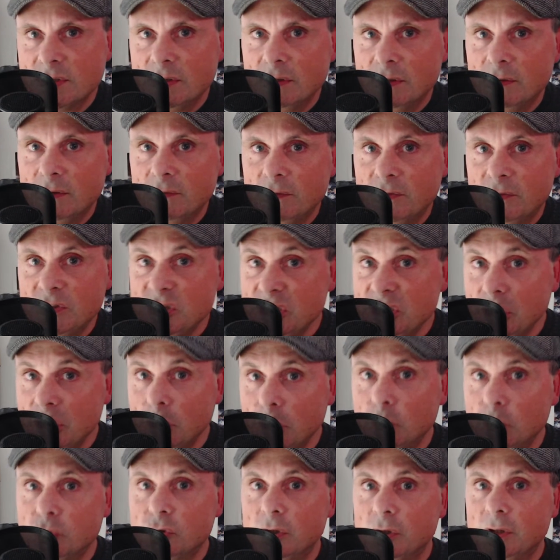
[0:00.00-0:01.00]
for
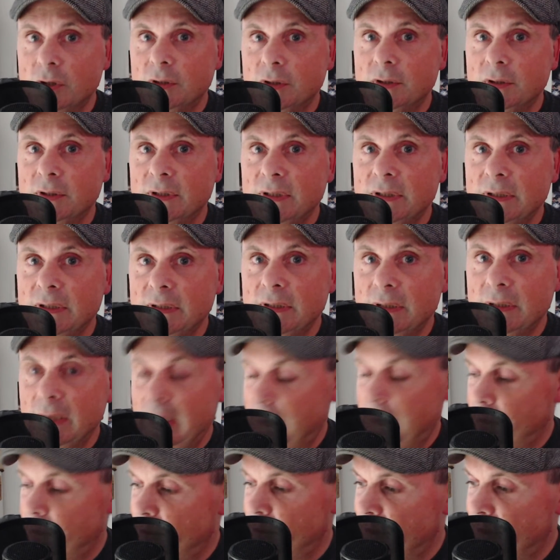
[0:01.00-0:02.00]
children
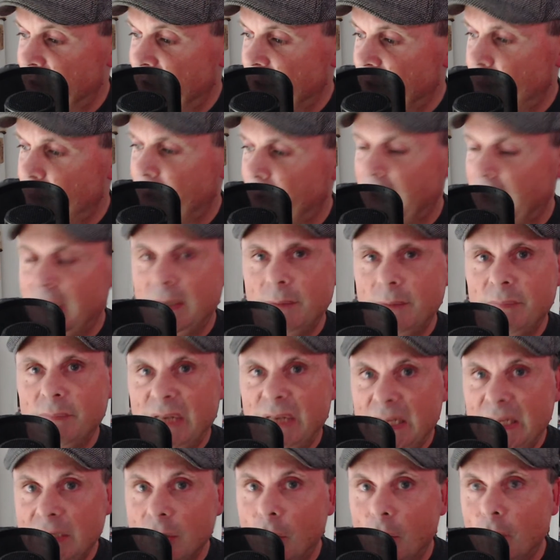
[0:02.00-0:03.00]
and mini
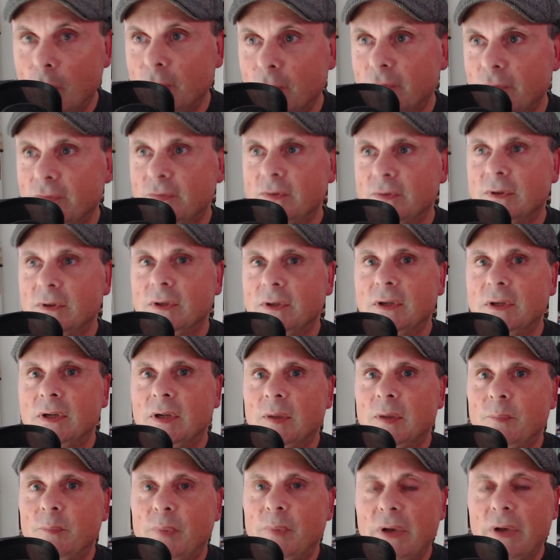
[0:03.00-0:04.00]
golf.
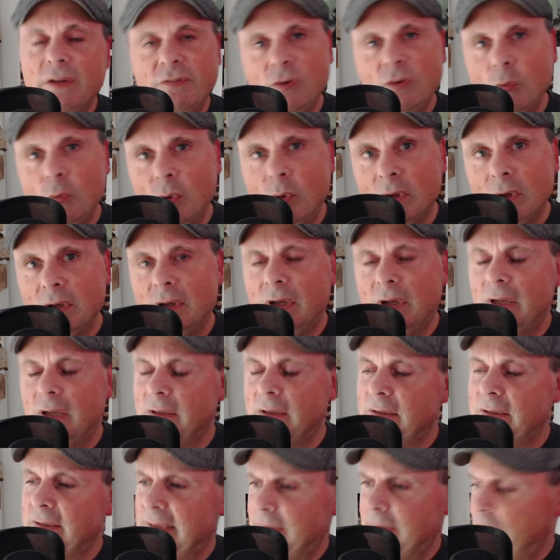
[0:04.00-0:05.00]
But if you want, I